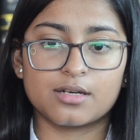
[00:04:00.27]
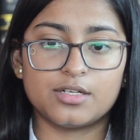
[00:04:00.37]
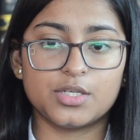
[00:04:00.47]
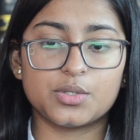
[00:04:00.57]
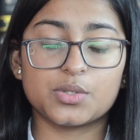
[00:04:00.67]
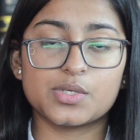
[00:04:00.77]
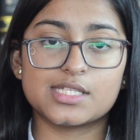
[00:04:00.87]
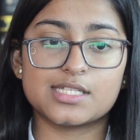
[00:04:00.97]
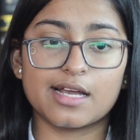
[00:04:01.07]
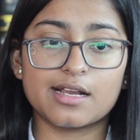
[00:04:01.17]
Due to
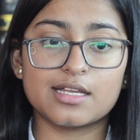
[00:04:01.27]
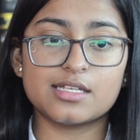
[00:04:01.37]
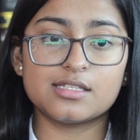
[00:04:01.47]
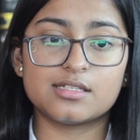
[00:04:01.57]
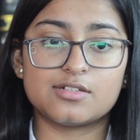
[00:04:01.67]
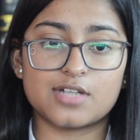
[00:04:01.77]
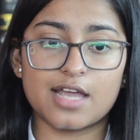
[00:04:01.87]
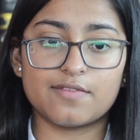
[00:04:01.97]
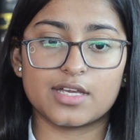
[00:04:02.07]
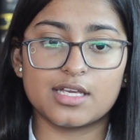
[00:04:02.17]
his reckless
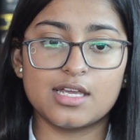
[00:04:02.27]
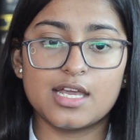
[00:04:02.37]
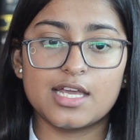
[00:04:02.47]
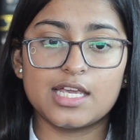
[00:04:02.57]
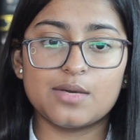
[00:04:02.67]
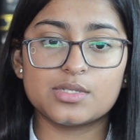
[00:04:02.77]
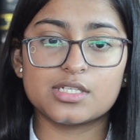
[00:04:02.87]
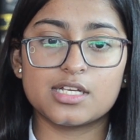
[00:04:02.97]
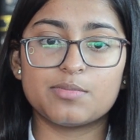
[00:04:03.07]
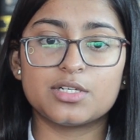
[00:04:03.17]
driving, he was
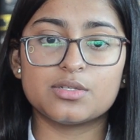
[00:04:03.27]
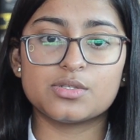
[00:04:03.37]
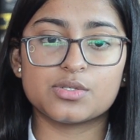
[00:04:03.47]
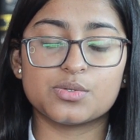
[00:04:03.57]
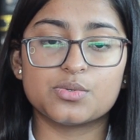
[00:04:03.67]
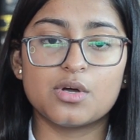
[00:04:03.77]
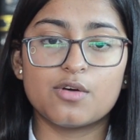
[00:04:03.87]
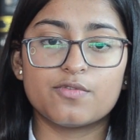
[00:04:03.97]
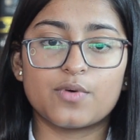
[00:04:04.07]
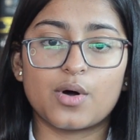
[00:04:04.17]
unable to sue
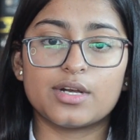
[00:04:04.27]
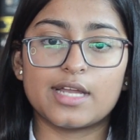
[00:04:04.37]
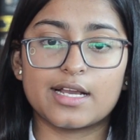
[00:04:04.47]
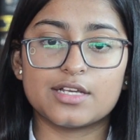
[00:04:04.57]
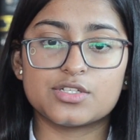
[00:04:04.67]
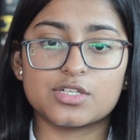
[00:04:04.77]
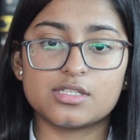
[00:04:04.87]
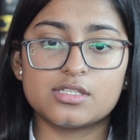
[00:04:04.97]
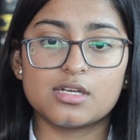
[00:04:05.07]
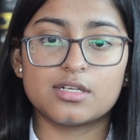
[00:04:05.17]
for
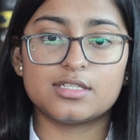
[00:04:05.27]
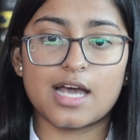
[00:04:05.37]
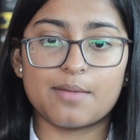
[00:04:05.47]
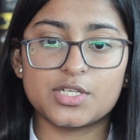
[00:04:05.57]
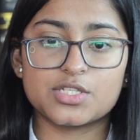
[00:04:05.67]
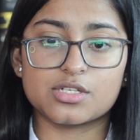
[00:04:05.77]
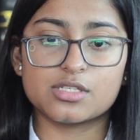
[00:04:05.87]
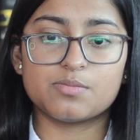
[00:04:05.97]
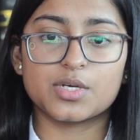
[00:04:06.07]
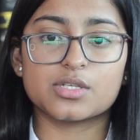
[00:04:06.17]
negligence
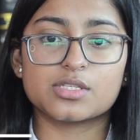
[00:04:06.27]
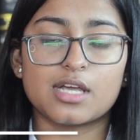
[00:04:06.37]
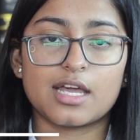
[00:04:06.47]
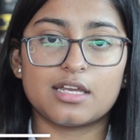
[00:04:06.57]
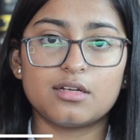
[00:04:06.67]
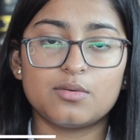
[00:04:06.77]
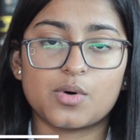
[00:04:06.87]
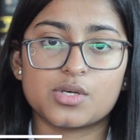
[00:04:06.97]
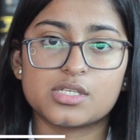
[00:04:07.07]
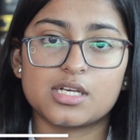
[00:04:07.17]
damages because the error
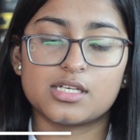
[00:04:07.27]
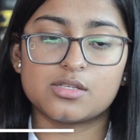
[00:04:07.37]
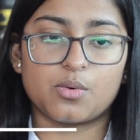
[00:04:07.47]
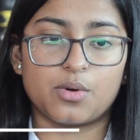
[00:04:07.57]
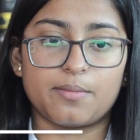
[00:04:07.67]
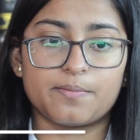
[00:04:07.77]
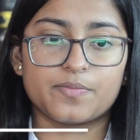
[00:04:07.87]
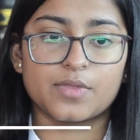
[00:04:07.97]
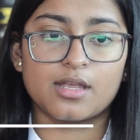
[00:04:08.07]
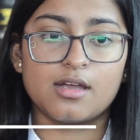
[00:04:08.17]
was his own.
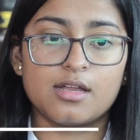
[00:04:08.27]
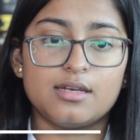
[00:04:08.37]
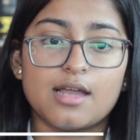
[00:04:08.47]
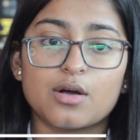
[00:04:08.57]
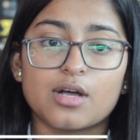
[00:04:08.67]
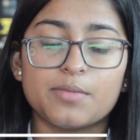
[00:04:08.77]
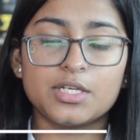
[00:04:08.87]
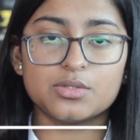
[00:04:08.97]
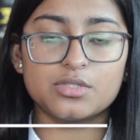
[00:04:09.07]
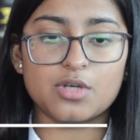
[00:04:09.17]
Now
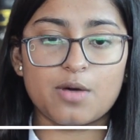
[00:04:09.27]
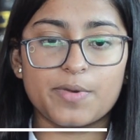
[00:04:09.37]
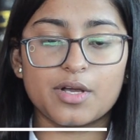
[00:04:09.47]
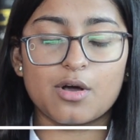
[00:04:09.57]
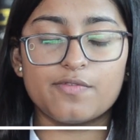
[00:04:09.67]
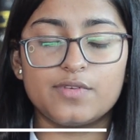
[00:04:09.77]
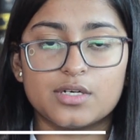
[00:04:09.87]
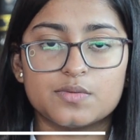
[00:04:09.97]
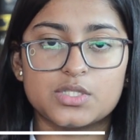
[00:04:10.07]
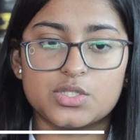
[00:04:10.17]
coming to the topic of
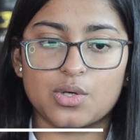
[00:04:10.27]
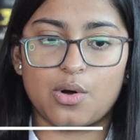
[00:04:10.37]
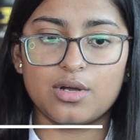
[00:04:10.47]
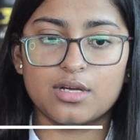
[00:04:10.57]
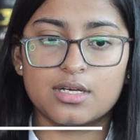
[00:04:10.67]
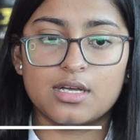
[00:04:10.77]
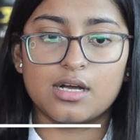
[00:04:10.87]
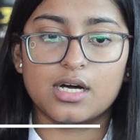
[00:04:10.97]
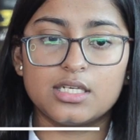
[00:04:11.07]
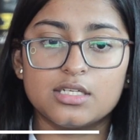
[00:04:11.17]
nervous shock.
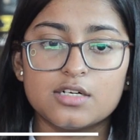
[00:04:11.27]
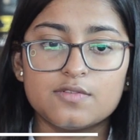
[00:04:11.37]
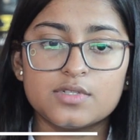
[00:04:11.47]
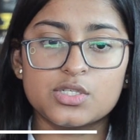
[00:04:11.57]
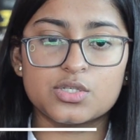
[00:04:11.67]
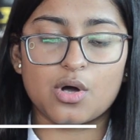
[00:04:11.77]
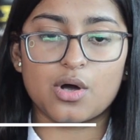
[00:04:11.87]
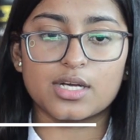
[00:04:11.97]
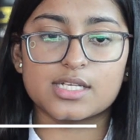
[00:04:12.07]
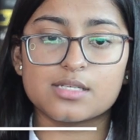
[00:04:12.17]
A nervous
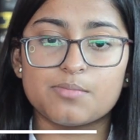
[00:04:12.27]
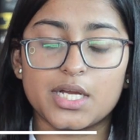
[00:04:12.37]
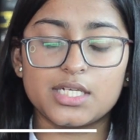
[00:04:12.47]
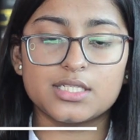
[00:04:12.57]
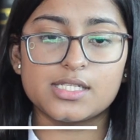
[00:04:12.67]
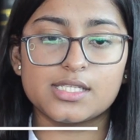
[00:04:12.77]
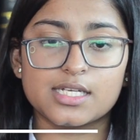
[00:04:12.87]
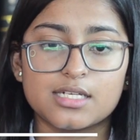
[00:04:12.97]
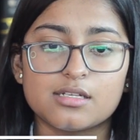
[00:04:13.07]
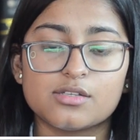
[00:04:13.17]
shock is a mental
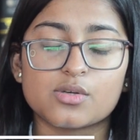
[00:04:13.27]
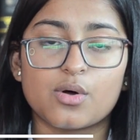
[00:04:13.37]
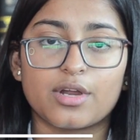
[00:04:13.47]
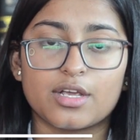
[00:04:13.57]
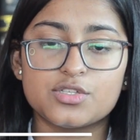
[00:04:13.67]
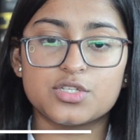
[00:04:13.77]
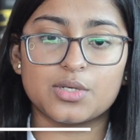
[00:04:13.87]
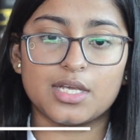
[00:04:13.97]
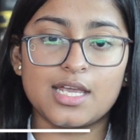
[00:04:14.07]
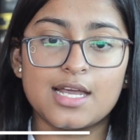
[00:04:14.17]
sickness or
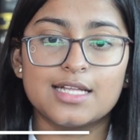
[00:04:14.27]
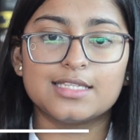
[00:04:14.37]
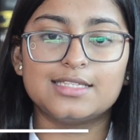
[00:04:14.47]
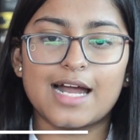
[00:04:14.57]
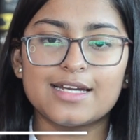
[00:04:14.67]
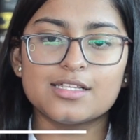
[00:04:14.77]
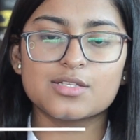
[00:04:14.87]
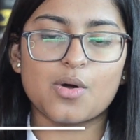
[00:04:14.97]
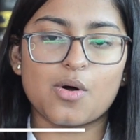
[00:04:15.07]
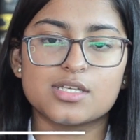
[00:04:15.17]
injury that
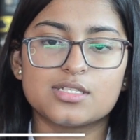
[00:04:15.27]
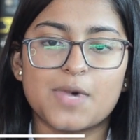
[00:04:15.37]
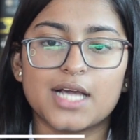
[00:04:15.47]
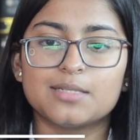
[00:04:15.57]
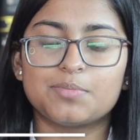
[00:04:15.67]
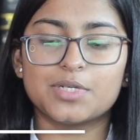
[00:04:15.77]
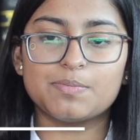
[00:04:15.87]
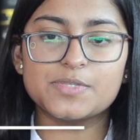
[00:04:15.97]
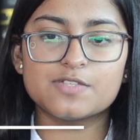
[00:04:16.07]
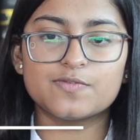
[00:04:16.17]
is caused by the
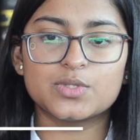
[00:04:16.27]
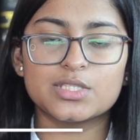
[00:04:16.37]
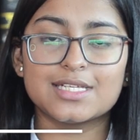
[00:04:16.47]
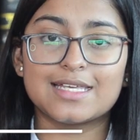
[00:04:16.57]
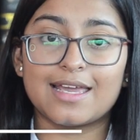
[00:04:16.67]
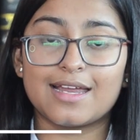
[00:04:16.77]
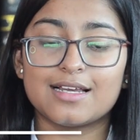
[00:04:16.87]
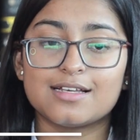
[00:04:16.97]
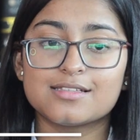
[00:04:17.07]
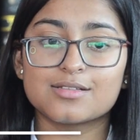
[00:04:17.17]
purposeful,
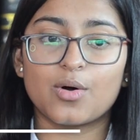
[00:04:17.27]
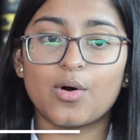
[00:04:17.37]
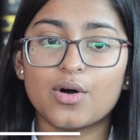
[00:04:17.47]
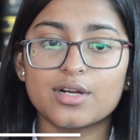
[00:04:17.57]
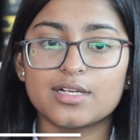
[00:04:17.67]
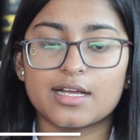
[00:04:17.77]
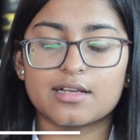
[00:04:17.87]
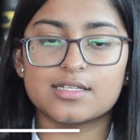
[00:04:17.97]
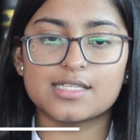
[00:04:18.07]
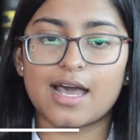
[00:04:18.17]
careless or
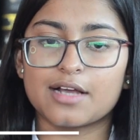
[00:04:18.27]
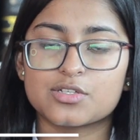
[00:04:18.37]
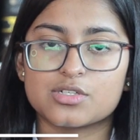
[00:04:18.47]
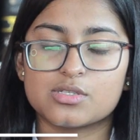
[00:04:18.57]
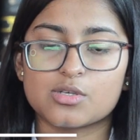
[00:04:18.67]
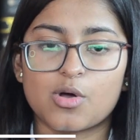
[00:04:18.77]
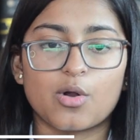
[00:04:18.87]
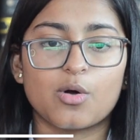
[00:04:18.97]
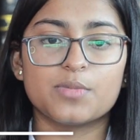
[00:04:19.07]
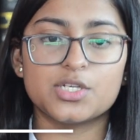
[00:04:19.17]
reckless actions
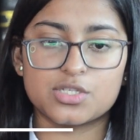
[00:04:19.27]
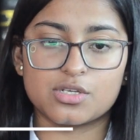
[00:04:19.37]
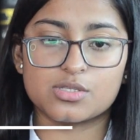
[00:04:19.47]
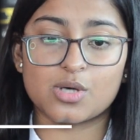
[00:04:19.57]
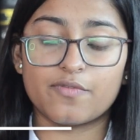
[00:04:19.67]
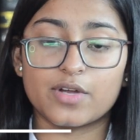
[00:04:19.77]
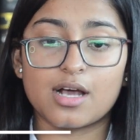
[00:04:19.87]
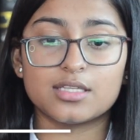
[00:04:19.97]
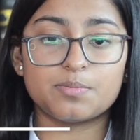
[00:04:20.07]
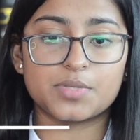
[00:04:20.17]
or omissions of
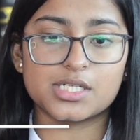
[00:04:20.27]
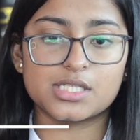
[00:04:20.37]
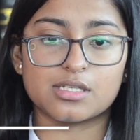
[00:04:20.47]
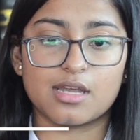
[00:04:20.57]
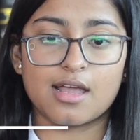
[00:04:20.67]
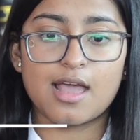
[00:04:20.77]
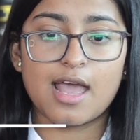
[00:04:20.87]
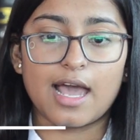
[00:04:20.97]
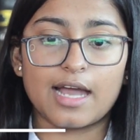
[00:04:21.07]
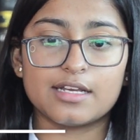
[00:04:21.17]
another person
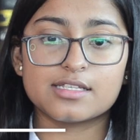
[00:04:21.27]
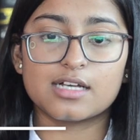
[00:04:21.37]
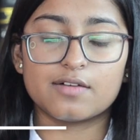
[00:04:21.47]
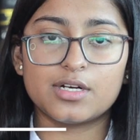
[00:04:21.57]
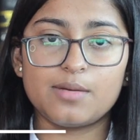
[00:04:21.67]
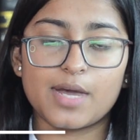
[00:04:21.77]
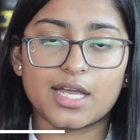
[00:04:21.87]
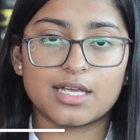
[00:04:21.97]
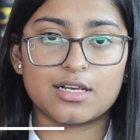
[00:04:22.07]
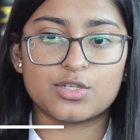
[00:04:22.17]
and is governed
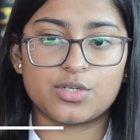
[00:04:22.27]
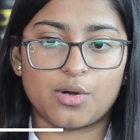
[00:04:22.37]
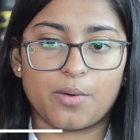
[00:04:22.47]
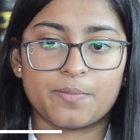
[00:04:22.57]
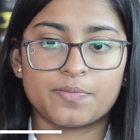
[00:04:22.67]
by English law.